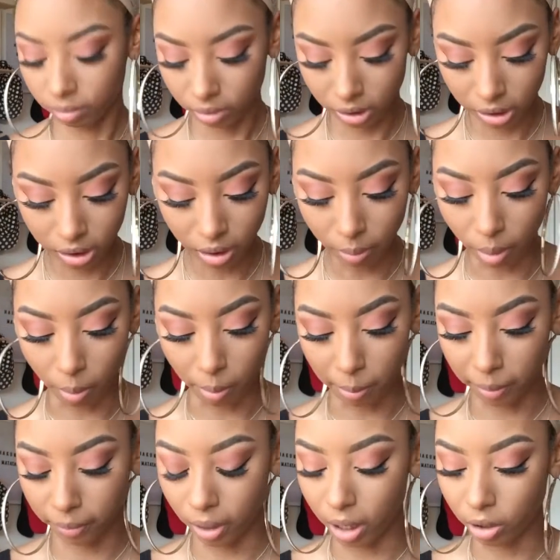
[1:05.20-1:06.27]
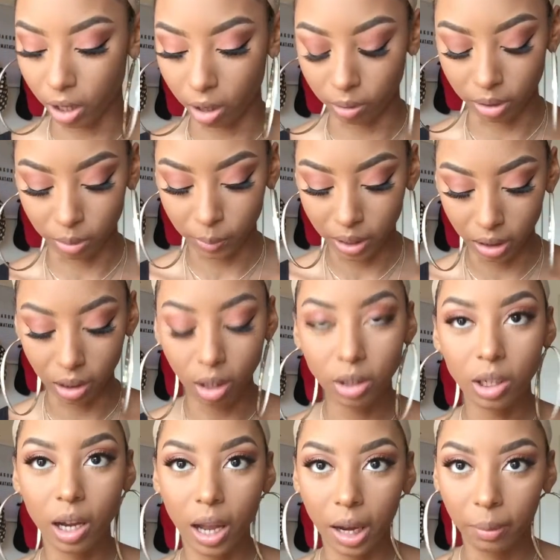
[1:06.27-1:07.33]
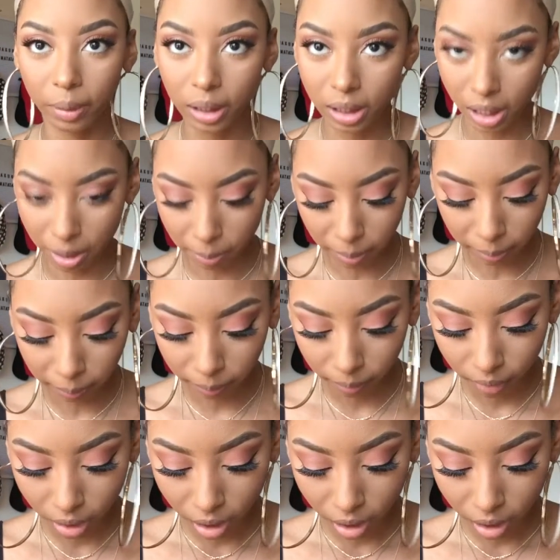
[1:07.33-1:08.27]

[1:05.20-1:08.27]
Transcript: Just a moment before I try on this wig. Don't y'all hate when this happens,